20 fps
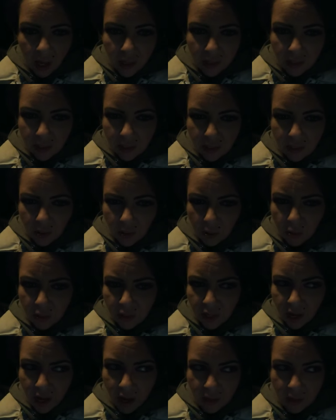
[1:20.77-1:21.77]
It's not as cold
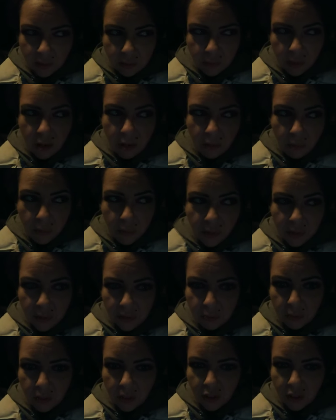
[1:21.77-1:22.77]
as it has been, but
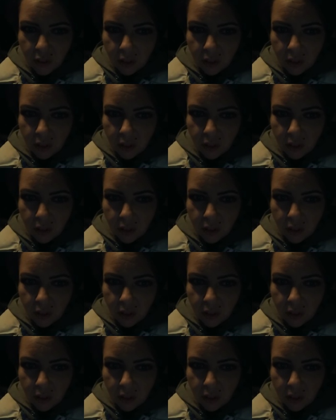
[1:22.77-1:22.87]
it's pretty